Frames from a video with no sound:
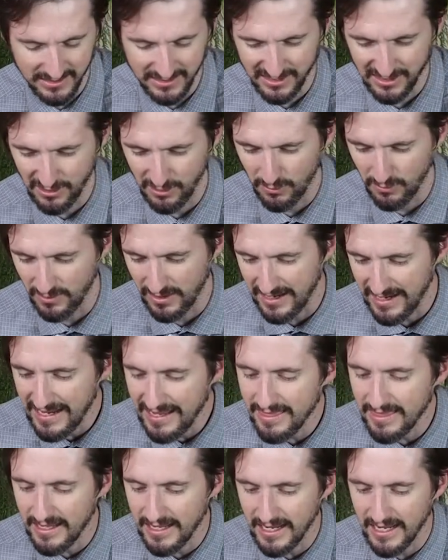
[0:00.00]
So
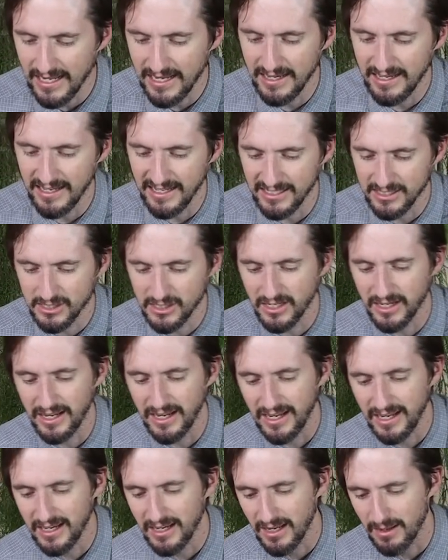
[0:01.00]
in the end, it's going to
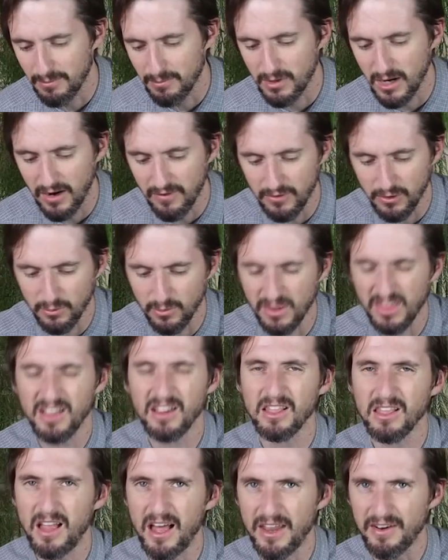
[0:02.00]
end up covered with a
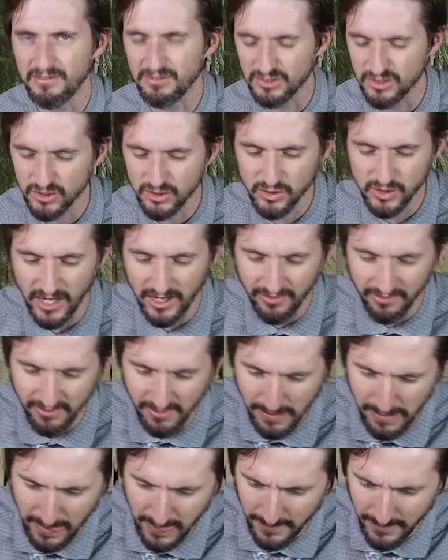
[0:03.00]
lot of stuff.